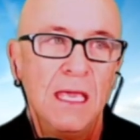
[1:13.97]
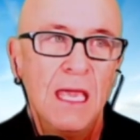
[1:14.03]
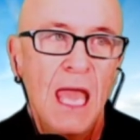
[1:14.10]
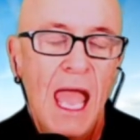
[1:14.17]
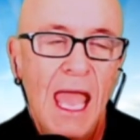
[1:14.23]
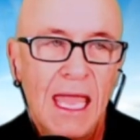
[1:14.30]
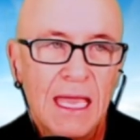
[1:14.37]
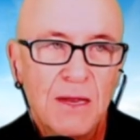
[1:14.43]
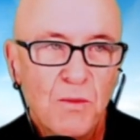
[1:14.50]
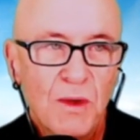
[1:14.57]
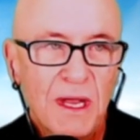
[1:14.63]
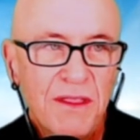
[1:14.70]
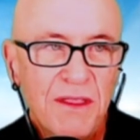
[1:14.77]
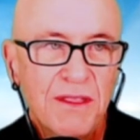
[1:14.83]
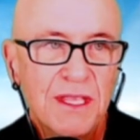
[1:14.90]
And one
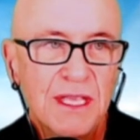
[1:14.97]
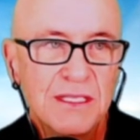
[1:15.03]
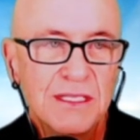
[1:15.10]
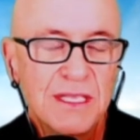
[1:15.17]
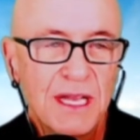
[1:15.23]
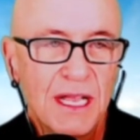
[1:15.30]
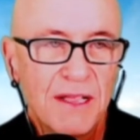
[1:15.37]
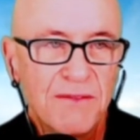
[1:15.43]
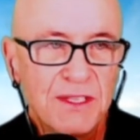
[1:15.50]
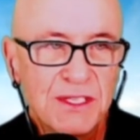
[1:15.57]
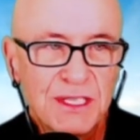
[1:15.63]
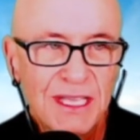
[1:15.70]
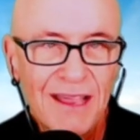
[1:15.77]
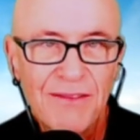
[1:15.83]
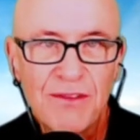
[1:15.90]
of the things that I've
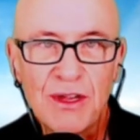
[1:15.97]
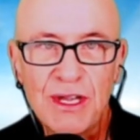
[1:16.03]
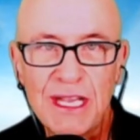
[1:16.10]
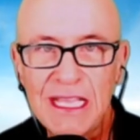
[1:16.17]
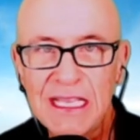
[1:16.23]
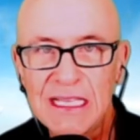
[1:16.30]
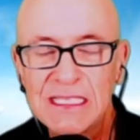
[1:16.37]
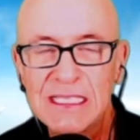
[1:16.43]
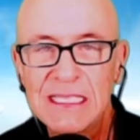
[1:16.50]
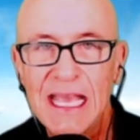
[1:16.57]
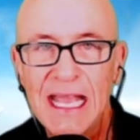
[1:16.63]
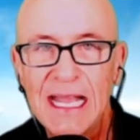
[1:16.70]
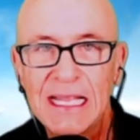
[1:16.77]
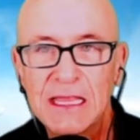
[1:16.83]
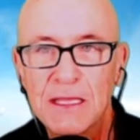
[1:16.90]
discovered is
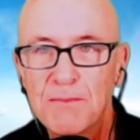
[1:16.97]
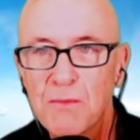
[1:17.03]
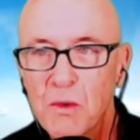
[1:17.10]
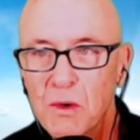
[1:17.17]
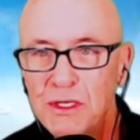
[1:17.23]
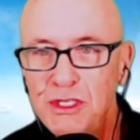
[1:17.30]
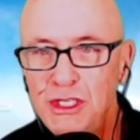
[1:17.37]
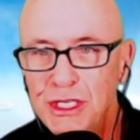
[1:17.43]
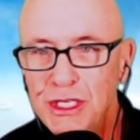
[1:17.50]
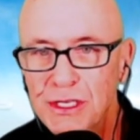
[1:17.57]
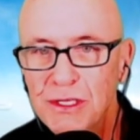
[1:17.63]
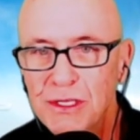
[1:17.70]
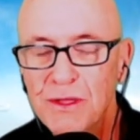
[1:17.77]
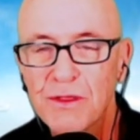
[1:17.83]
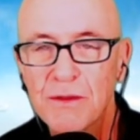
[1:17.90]
that the more
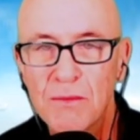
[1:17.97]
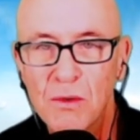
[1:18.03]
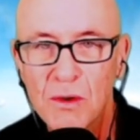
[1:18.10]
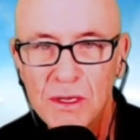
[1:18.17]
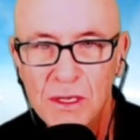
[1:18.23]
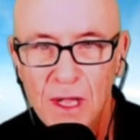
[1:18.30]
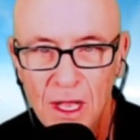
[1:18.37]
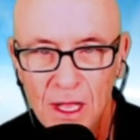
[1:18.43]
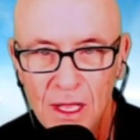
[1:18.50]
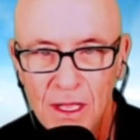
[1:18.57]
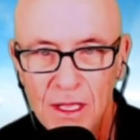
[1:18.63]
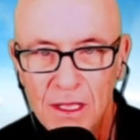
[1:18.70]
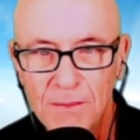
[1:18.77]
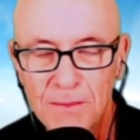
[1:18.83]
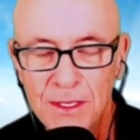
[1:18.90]
chill, the more
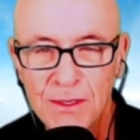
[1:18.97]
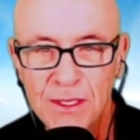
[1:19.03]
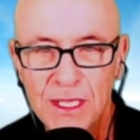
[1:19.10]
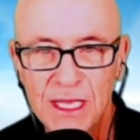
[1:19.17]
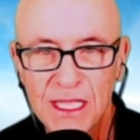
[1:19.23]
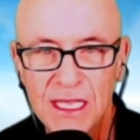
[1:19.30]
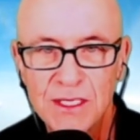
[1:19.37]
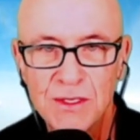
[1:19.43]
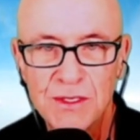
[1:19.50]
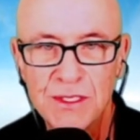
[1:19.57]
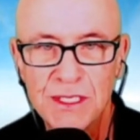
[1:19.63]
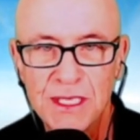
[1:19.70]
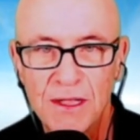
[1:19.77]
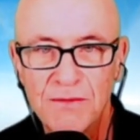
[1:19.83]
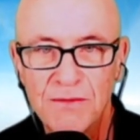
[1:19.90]
calm you can get
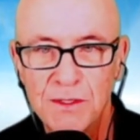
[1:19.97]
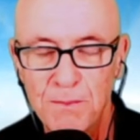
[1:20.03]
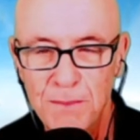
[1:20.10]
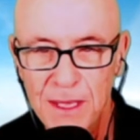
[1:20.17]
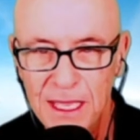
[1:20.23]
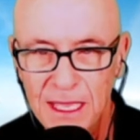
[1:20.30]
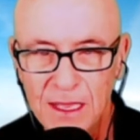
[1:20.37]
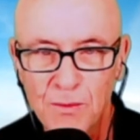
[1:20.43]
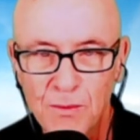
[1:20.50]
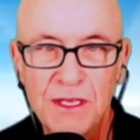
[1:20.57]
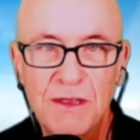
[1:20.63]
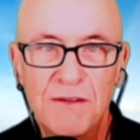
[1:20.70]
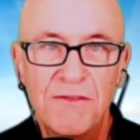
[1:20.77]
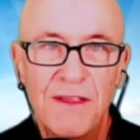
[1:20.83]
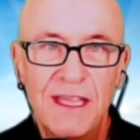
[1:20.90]
yourself to be when you're
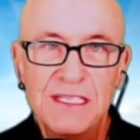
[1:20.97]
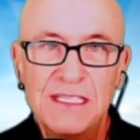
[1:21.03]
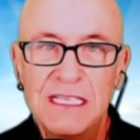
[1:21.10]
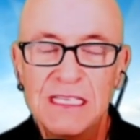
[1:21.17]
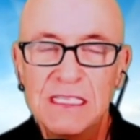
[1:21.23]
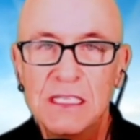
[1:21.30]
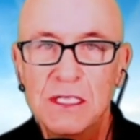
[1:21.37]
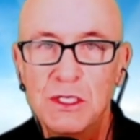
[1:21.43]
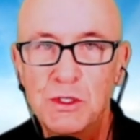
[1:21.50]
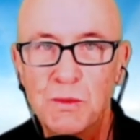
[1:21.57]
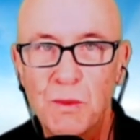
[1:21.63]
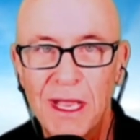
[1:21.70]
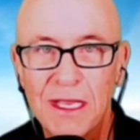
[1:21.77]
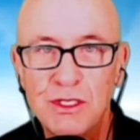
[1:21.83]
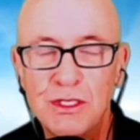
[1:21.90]
facing
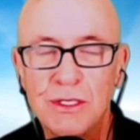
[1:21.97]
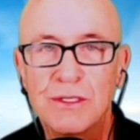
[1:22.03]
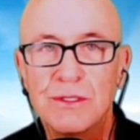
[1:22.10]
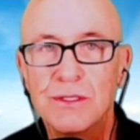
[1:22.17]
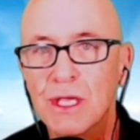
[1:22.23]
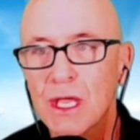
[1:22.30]
situations,